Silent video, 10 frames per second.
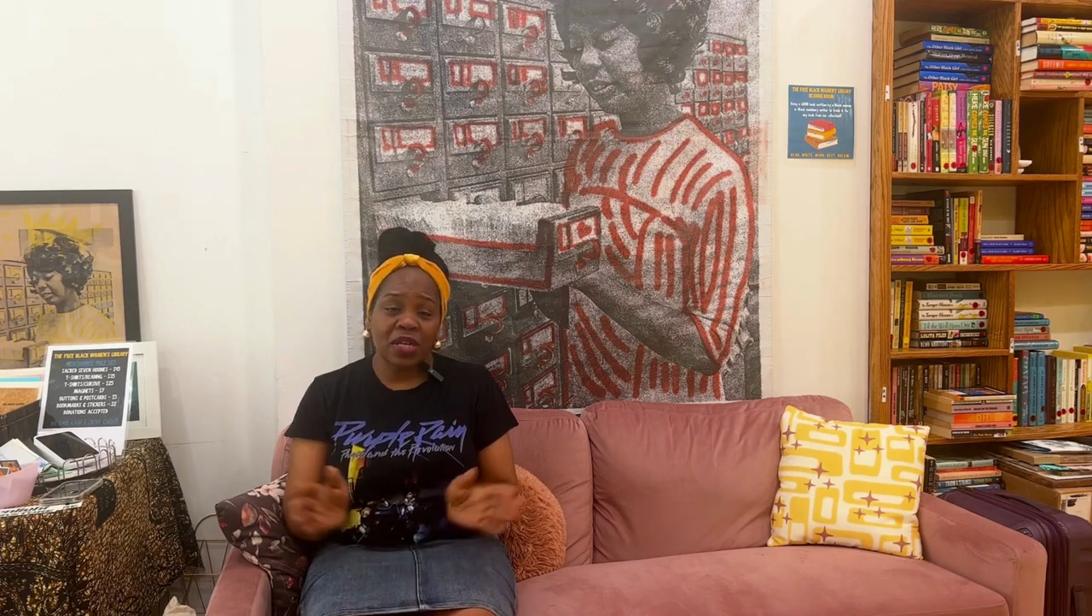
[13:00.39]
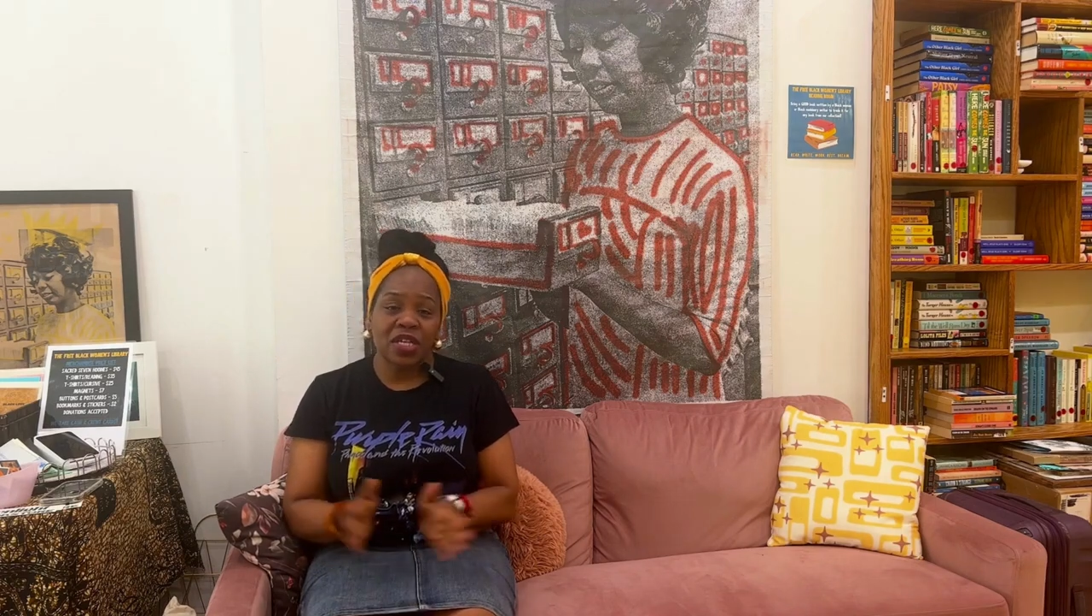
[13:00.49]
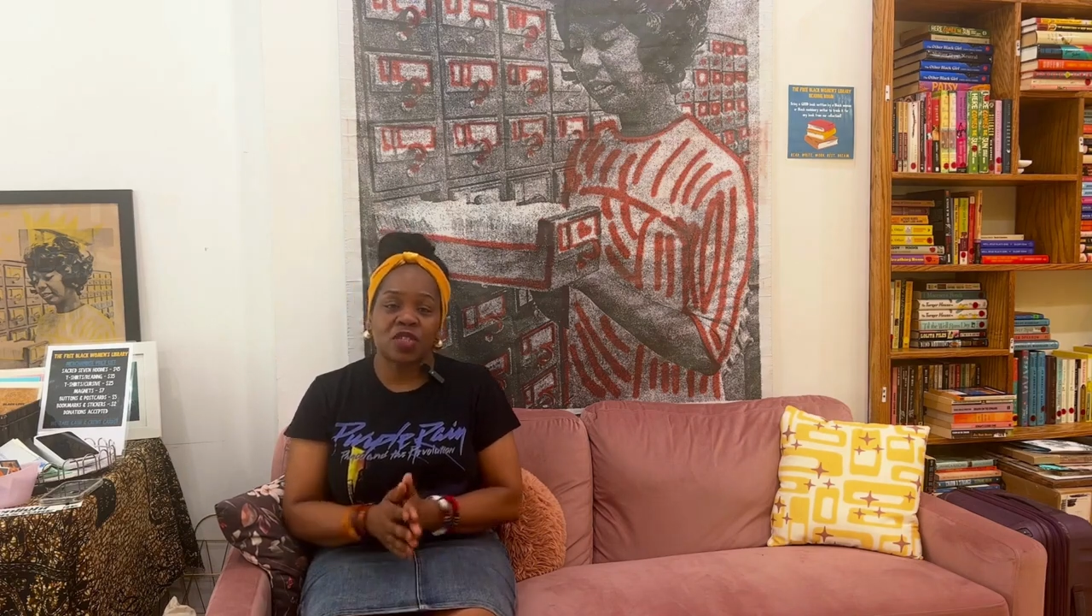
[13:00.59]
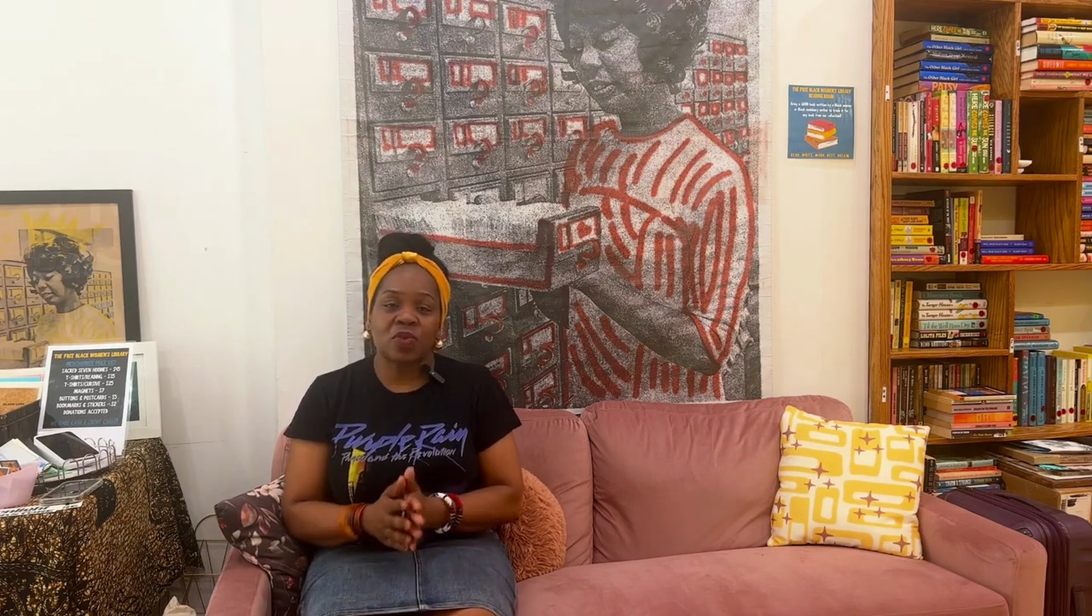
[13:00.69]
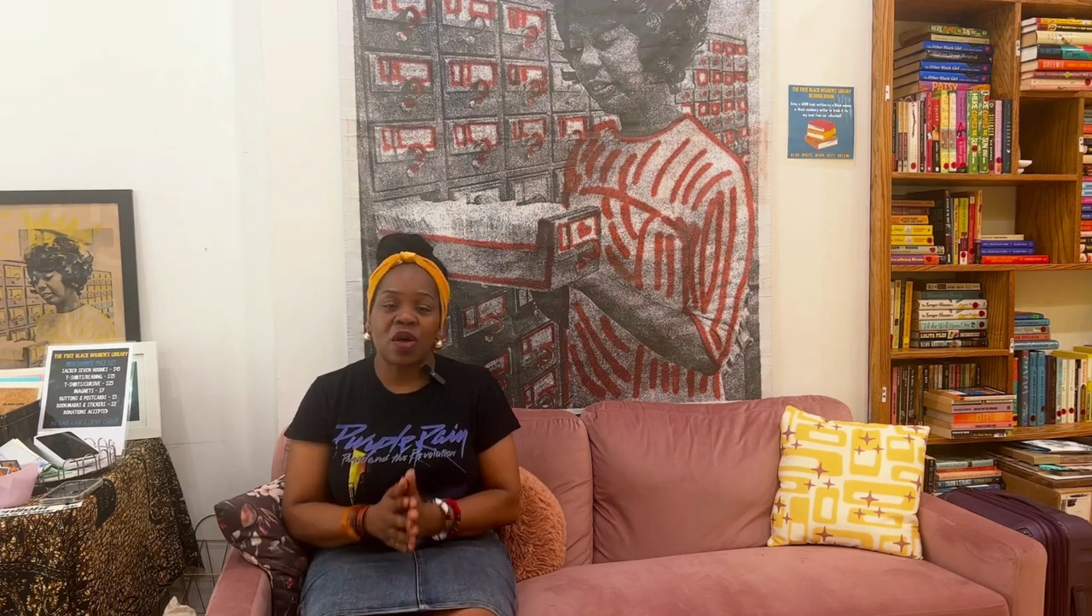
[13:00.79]

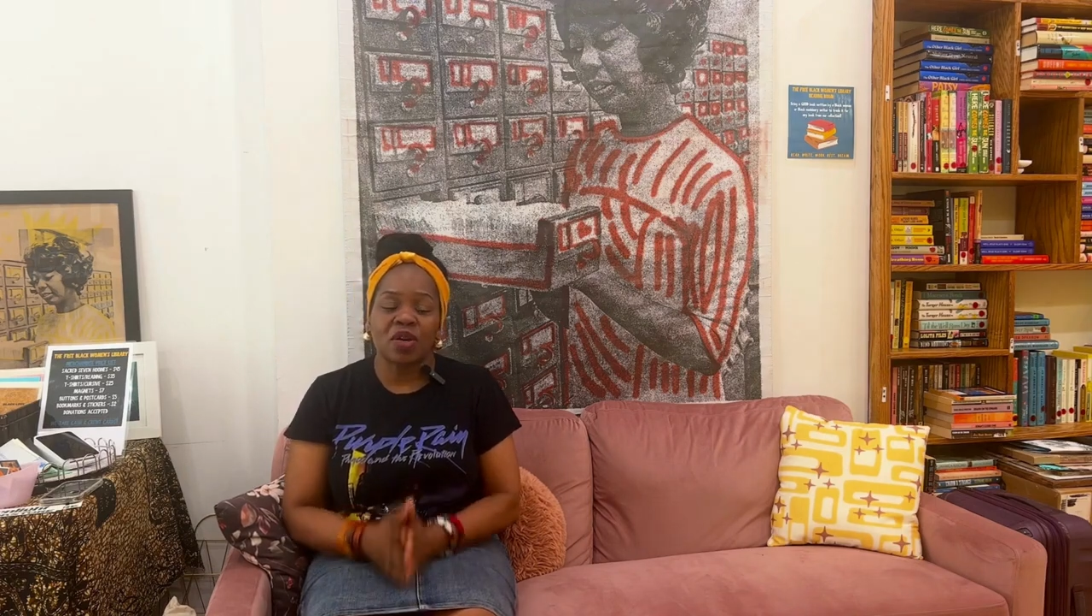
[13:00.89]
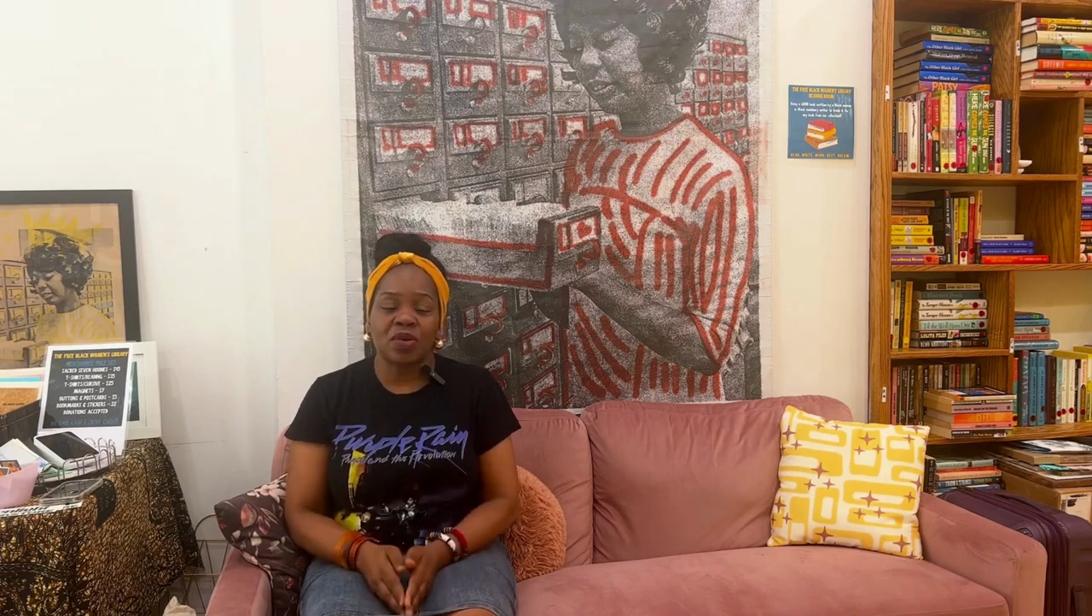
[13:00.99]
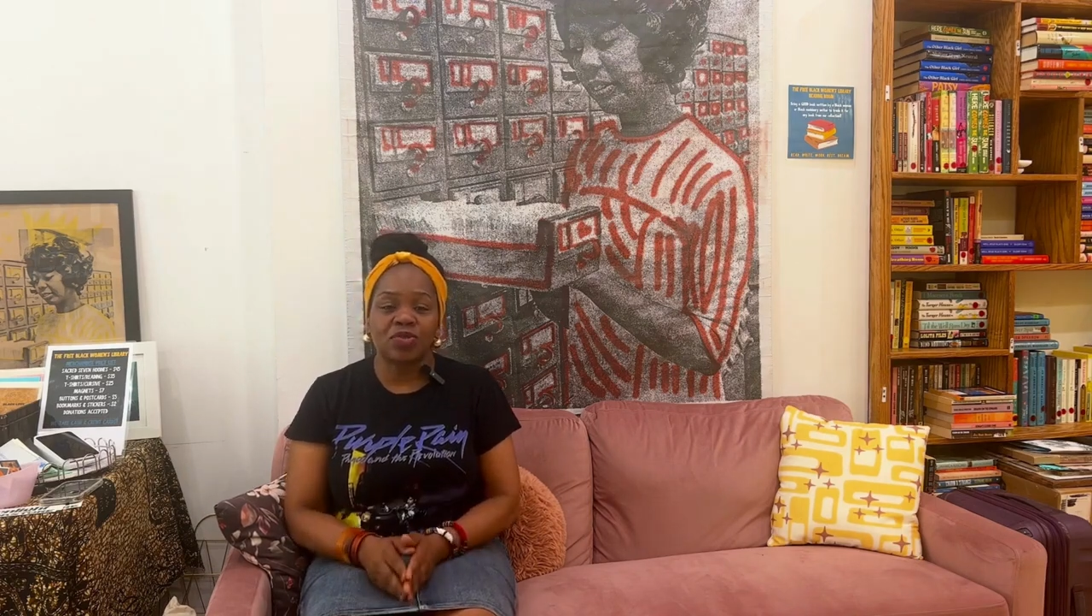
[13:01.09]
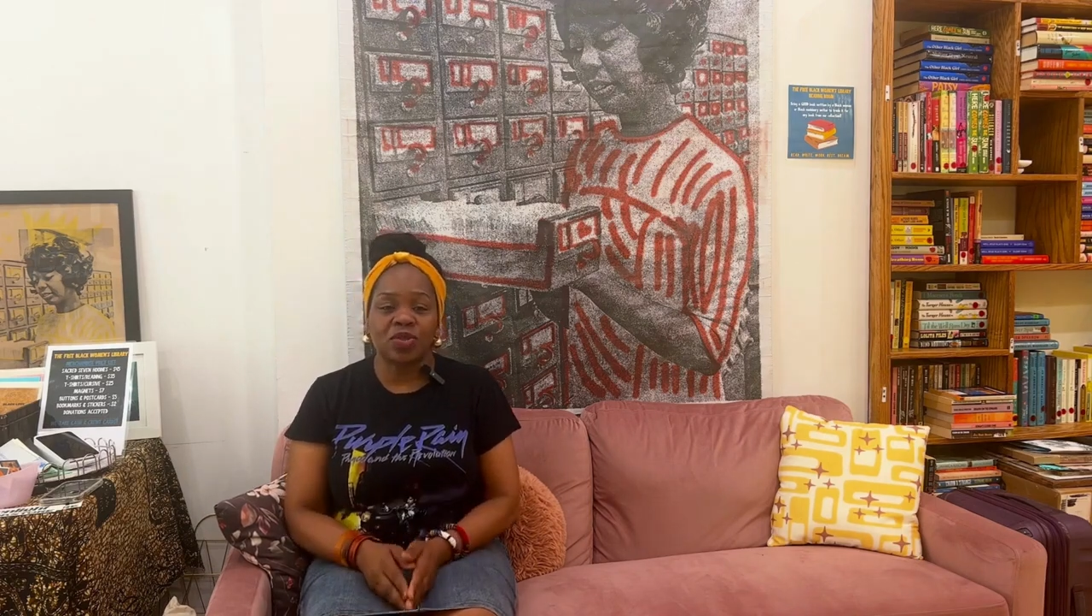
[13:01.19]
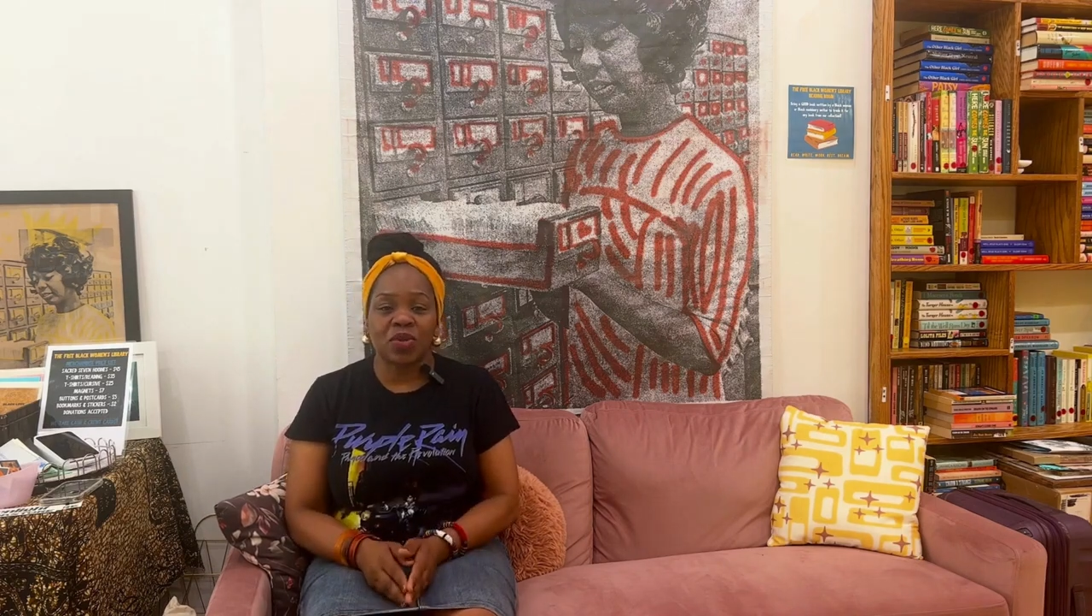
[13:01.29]
is
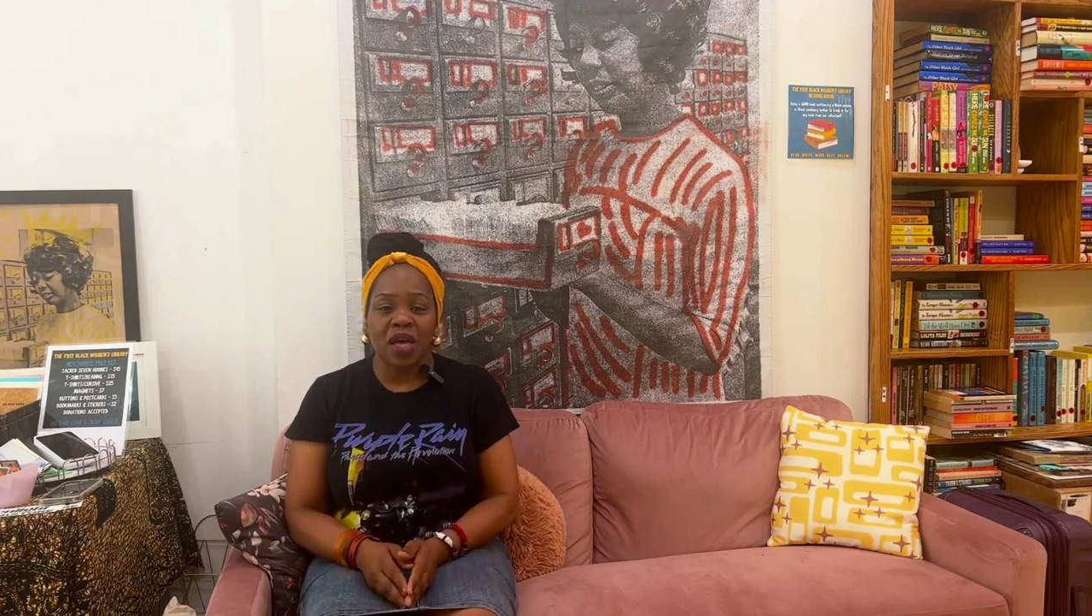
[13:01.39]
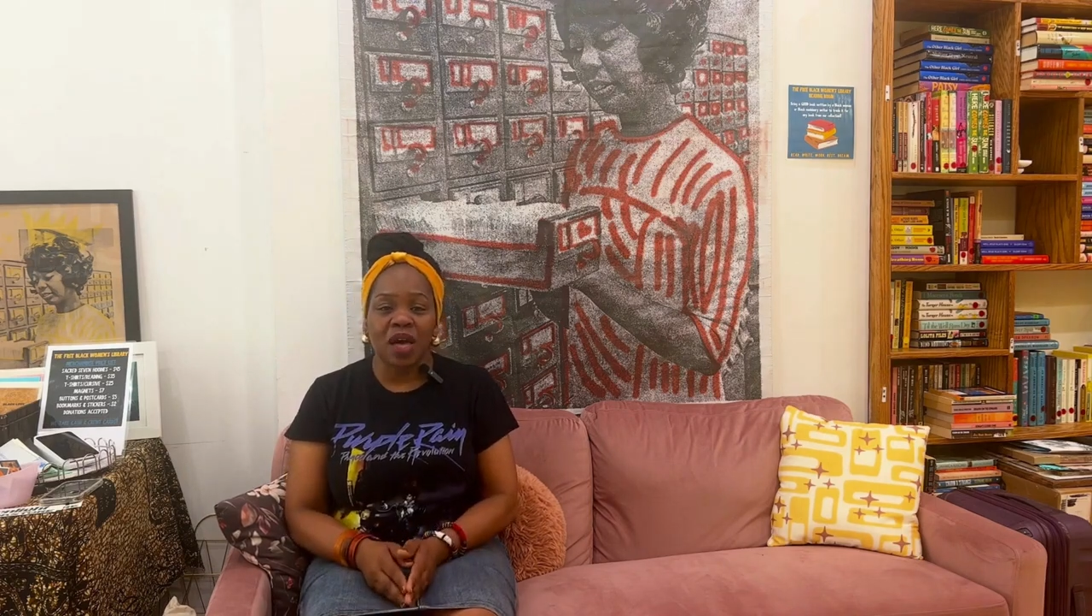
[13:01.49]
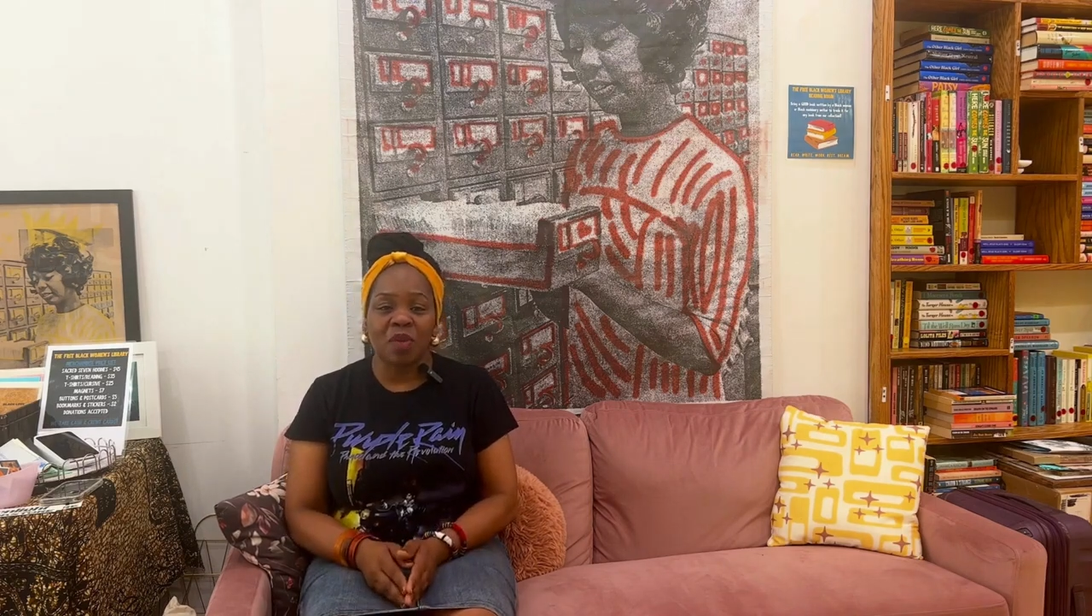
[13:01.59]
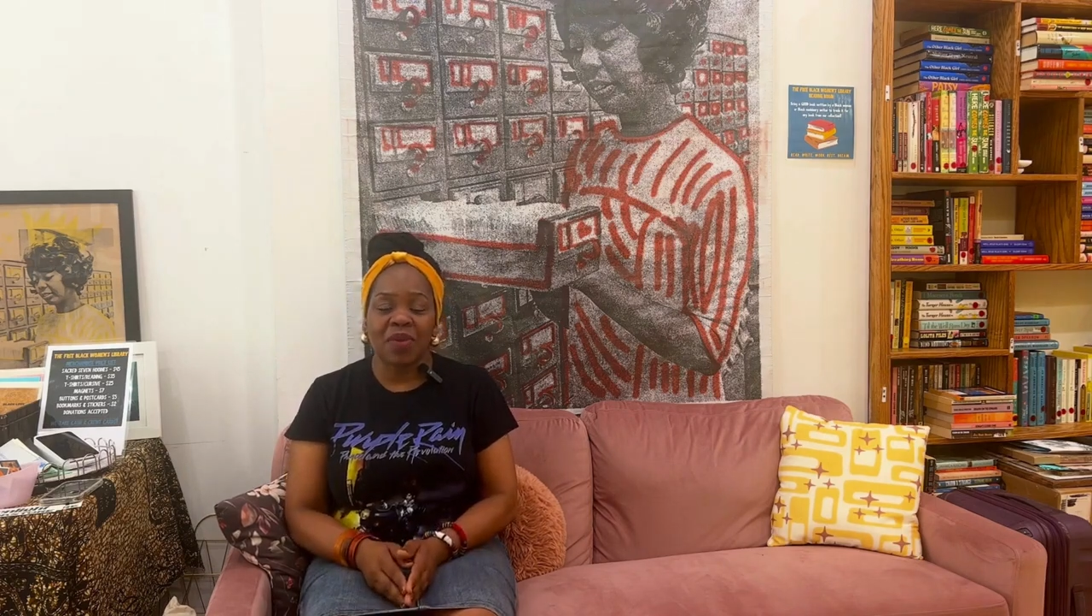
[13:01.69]
welcome to come